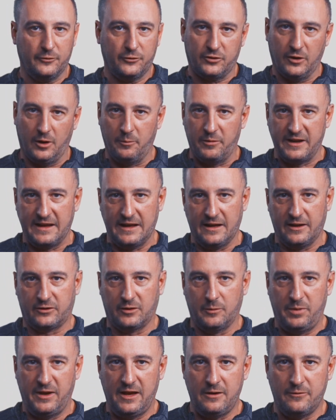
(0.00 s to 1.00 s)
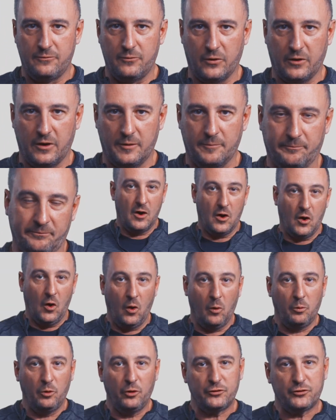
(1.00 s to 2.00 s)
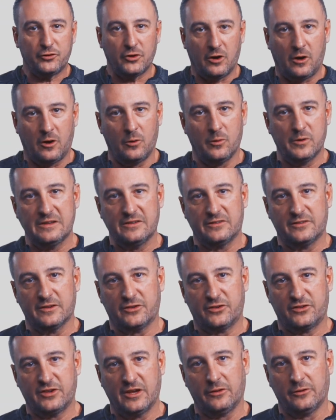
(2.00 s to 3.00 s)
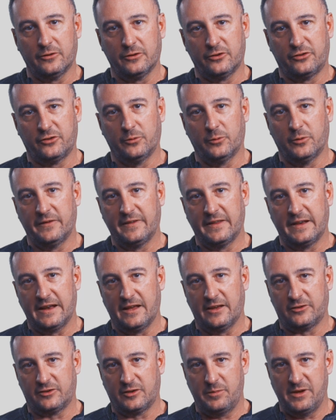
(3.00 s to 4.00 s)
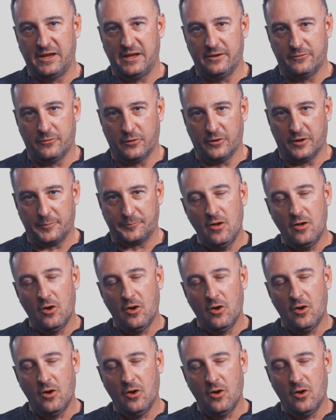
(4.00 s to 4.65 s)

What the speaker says: Somebody has to pay for it. Almost always the seller is the one that has to pay for it.